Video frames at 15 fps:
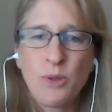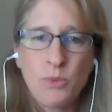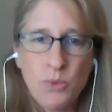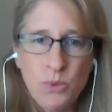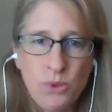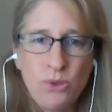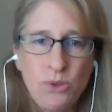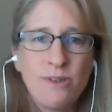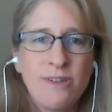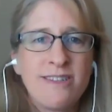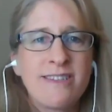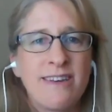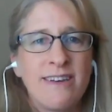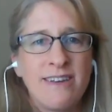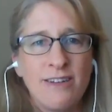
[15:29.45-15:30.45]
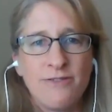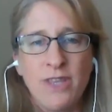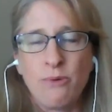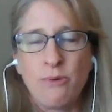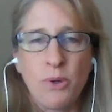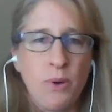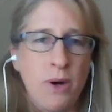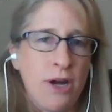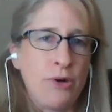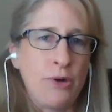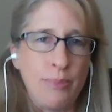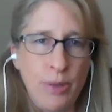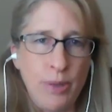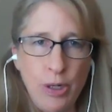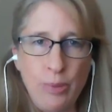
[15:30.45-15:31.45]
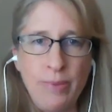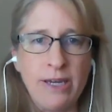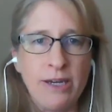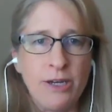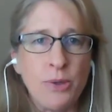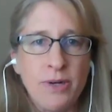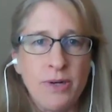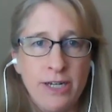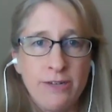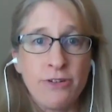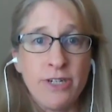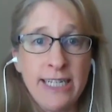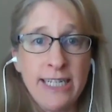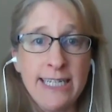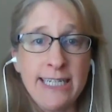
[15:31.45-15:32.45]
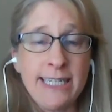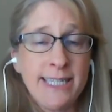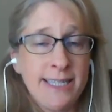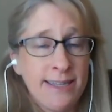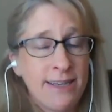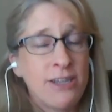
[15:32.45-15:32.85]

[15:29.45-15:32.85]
rules, and if they require a permit or whatever it is,